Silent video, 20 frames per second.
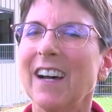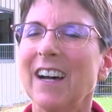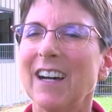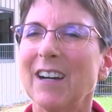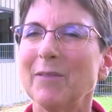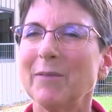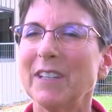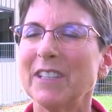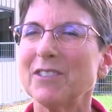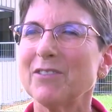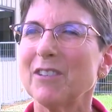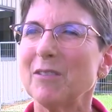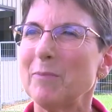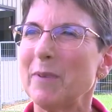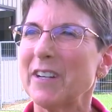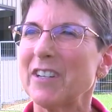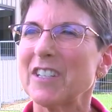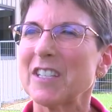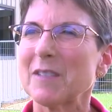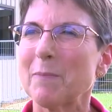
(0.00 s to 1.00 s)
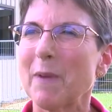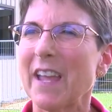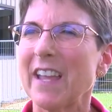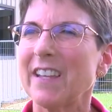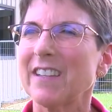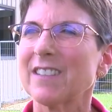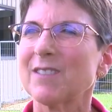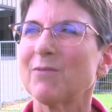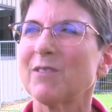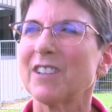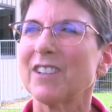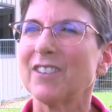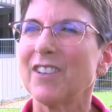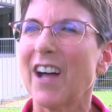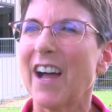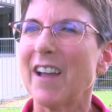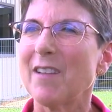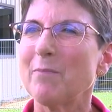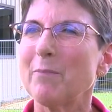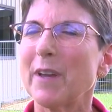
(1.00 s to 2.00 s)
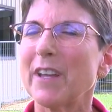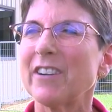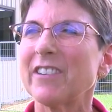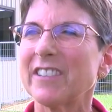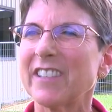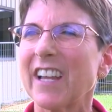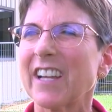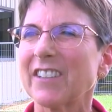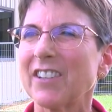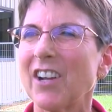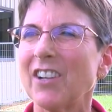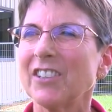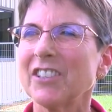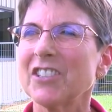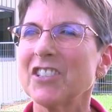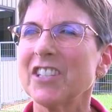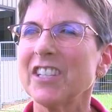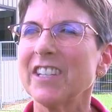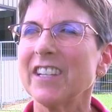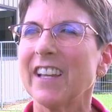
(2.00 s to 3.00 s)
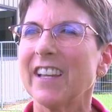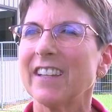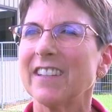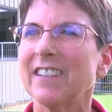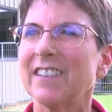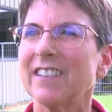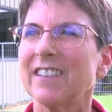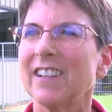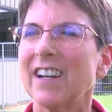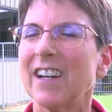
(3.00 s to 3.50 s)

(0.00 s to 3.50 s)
um, into a better space with a lot better technology and